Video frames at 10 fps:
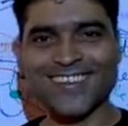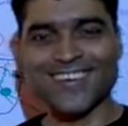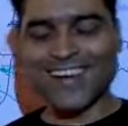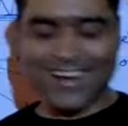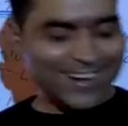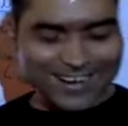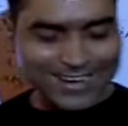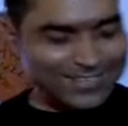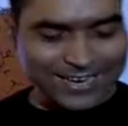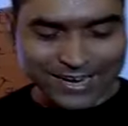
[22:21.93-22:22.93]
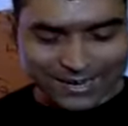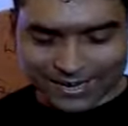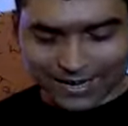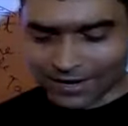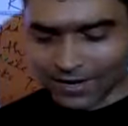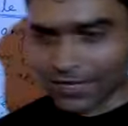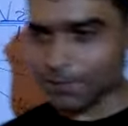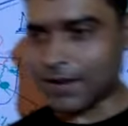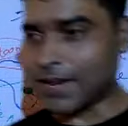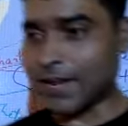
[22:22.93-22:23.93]
Okay, let's
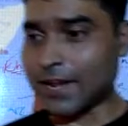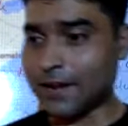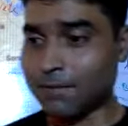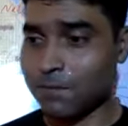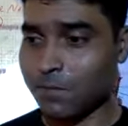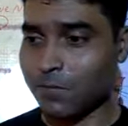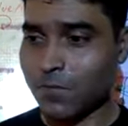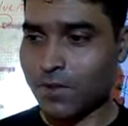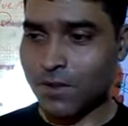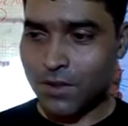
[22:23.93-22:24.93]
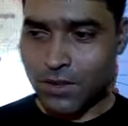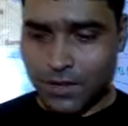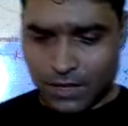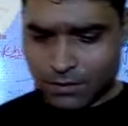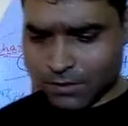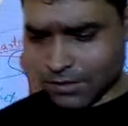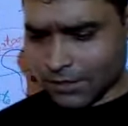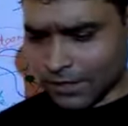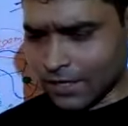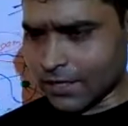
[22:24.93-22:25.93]
explain again. You just
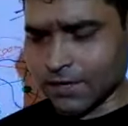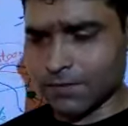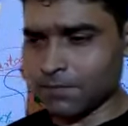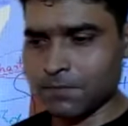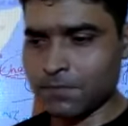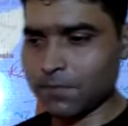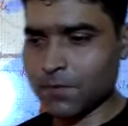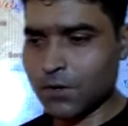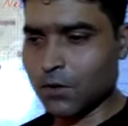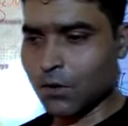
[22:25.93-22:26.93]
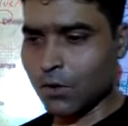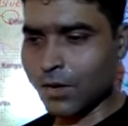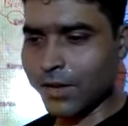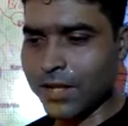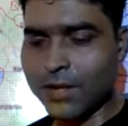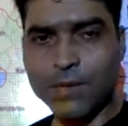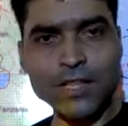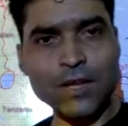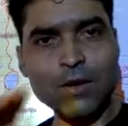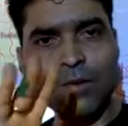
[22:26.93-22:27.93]
see here. Don't worry,
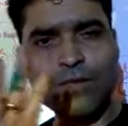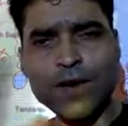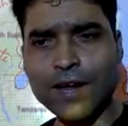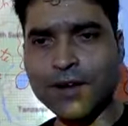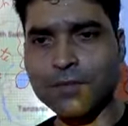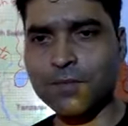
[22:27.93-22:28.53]
everything will be fine.